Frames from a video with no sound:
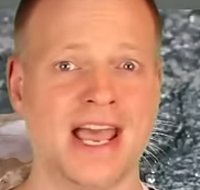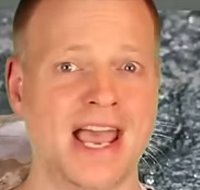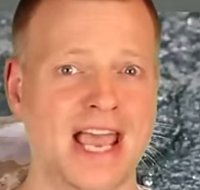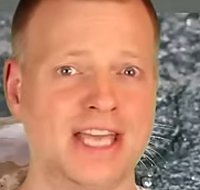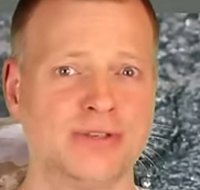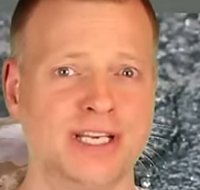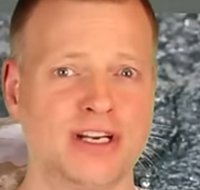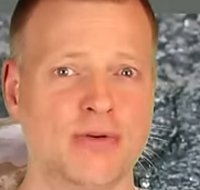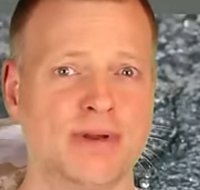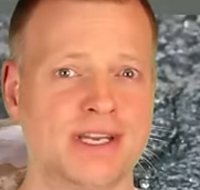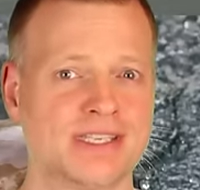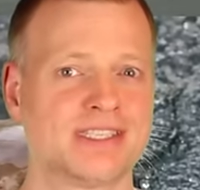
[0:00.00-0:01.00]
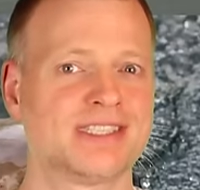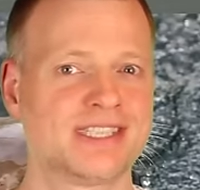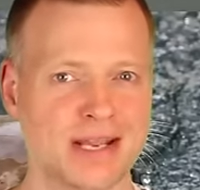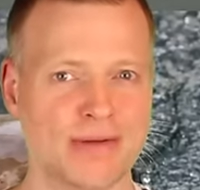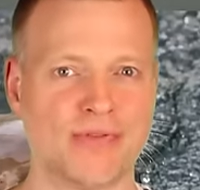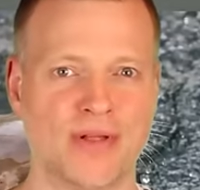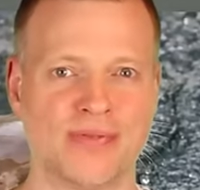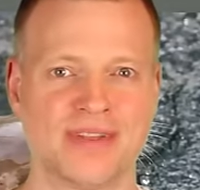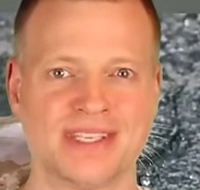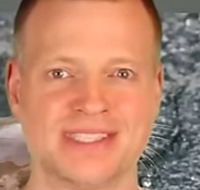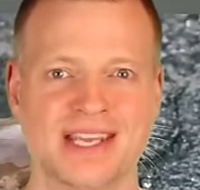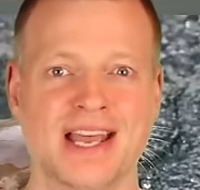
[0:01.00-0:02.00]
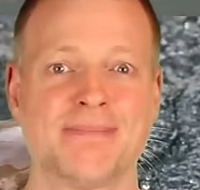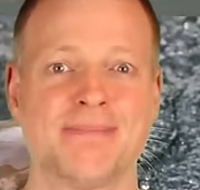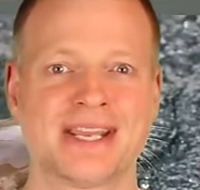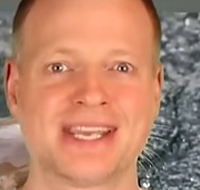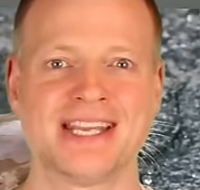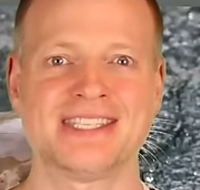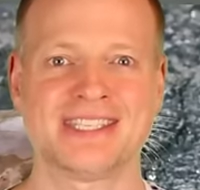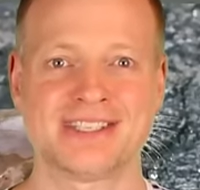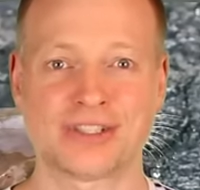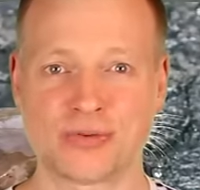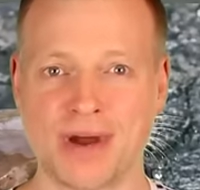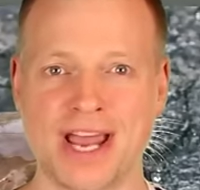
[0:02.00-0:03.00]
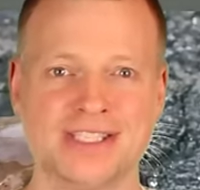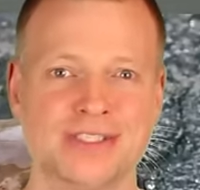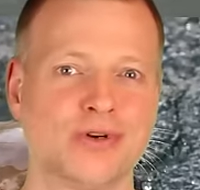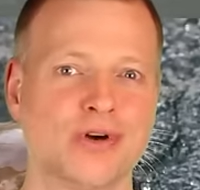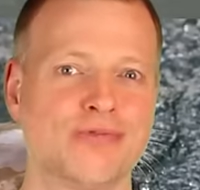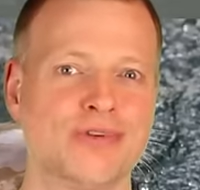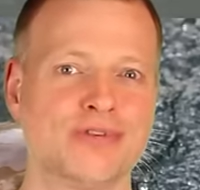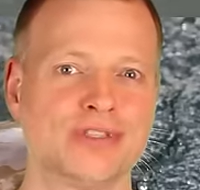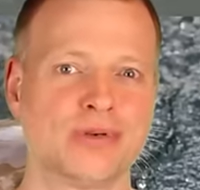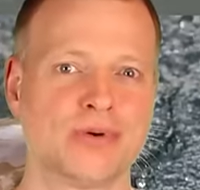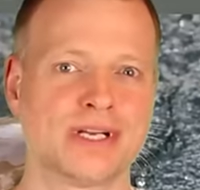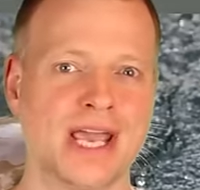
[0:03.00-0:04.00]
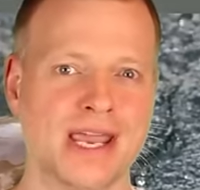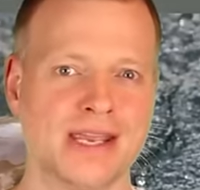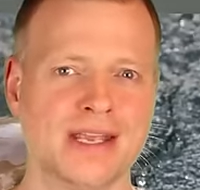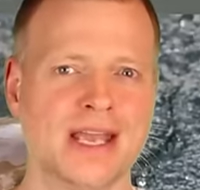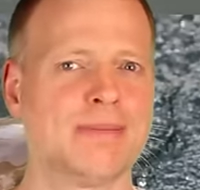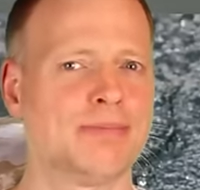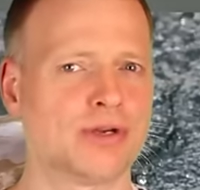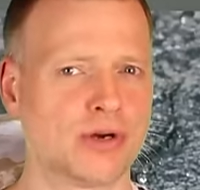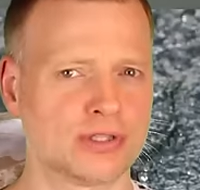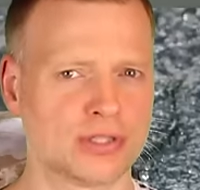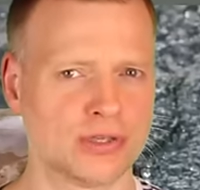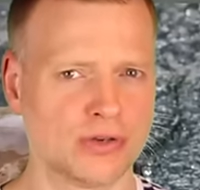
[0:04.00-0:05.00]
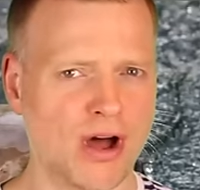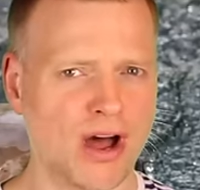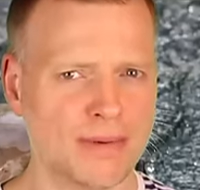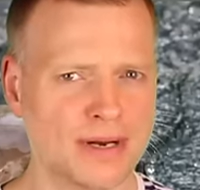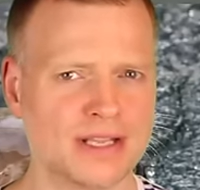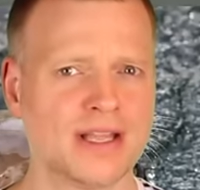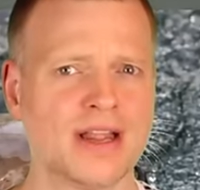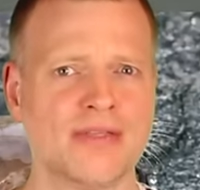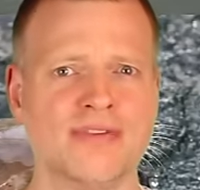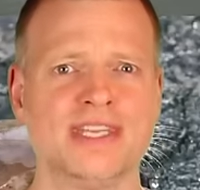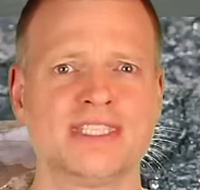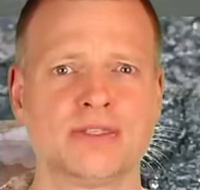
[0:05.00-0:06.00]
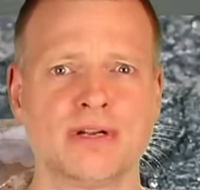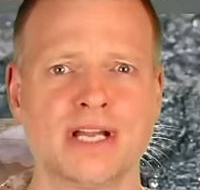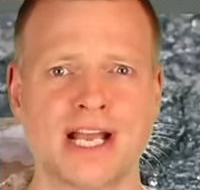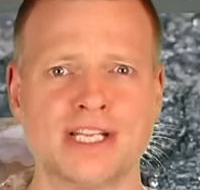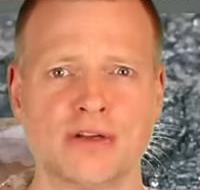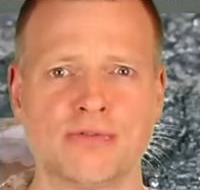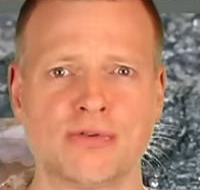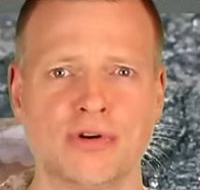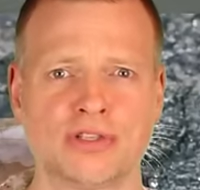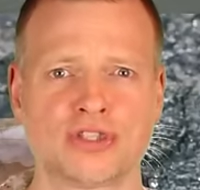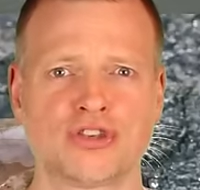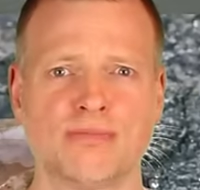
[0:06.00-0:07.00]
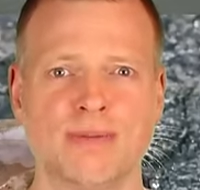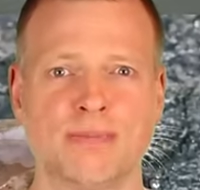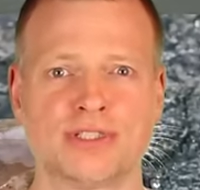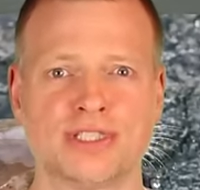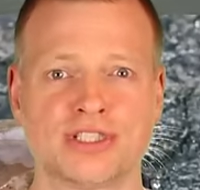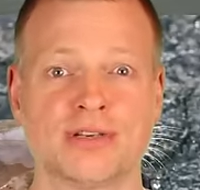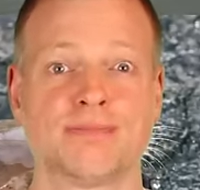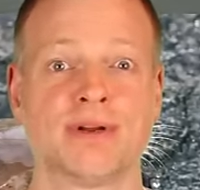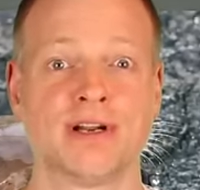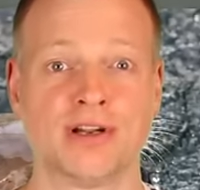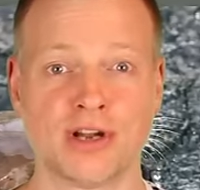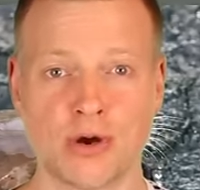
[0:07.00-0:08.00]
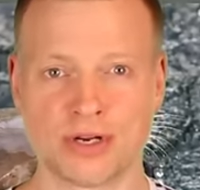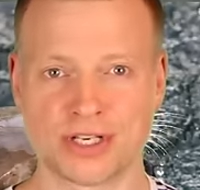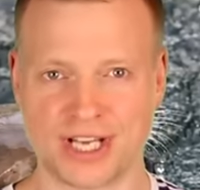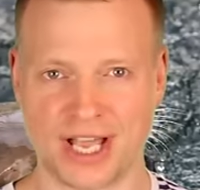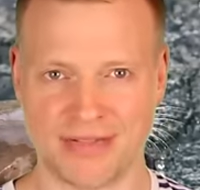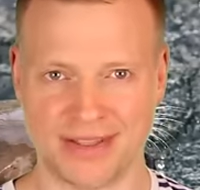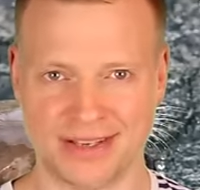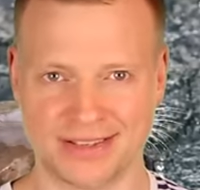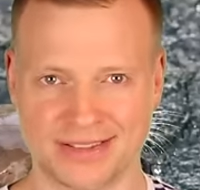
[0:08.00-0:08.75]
As you can already see from this, McKinsey tries to confuse you again, because normally these two lines of course should be positioned below each other.